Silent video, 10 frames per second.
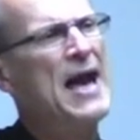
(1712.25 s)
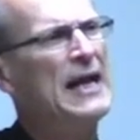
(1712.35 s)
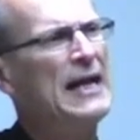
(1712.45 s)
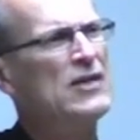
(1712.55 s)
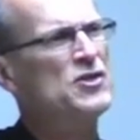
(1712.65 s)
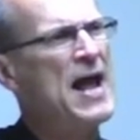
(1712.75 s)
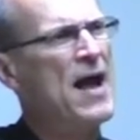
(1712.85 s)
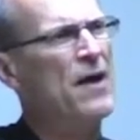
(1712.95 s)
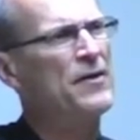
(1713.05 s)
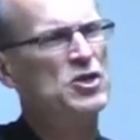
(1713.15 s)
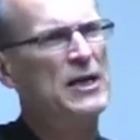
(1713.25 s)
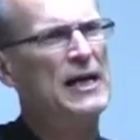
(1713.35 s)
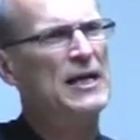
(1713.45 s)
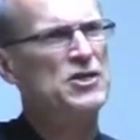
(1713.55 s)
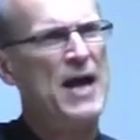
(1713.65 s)
age down to
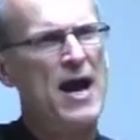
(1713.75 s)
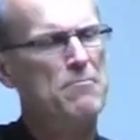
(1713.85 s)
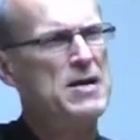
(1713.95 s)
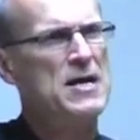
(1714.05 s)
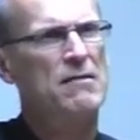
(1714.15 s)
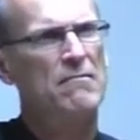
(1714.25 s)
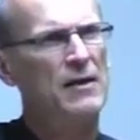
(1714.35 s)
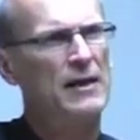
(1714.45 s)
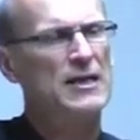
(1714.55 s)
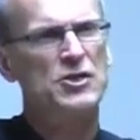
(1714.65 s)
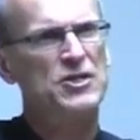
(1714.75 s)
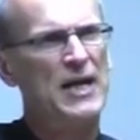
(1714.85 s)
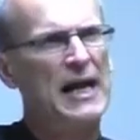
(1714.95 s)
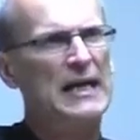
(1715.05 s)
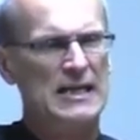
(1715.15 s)
say he's got to be in at least his
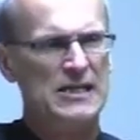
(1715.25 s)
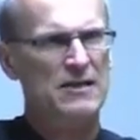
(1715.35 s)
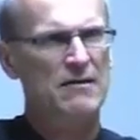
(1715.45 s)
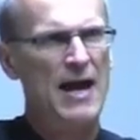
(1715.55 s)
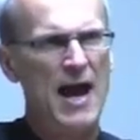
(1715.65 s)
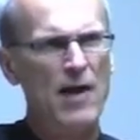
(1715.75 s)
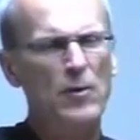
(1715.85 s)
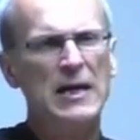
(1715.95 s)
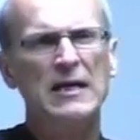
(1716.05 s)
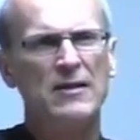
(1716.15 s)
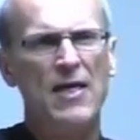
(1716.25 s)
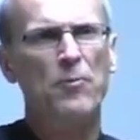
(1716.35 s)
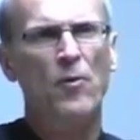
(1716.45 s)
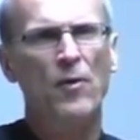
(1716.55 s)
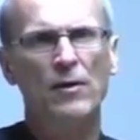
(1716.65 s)
80s? How do we get to that
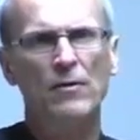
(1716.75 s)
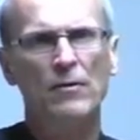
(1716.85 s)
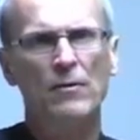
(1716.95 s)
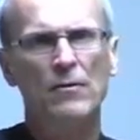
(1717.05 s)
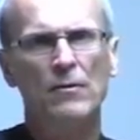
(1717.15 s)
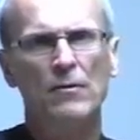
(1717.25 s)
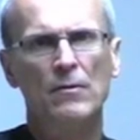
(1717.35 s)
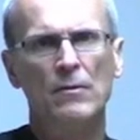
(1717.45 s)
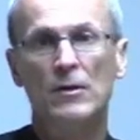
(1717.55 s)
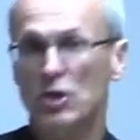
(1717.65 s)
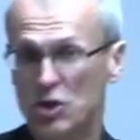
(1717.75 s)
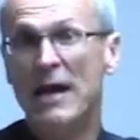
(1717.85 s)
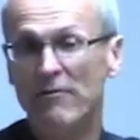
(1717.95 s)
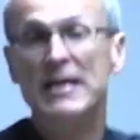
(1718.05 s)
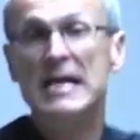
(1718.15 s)
point?
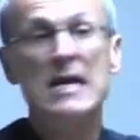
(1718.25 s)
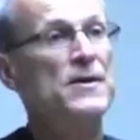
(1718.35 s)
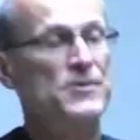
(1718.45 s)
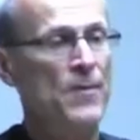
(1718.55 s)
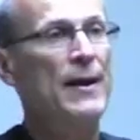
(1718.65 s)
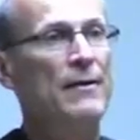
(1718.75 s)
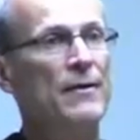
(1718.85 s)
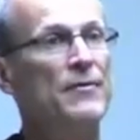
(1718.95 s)
70 years, right? The